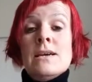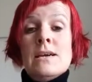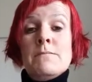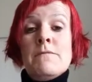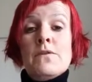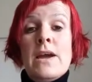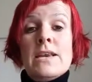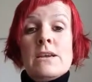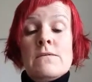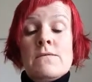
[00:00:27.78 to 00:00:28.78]
for
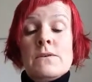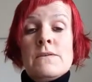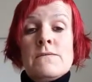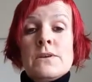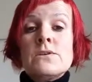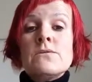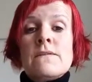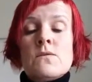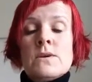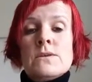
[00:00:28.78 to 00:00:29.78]
any of you if you do
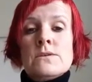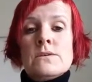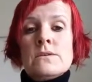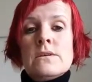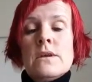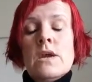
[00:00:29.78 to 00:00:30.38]
have questions.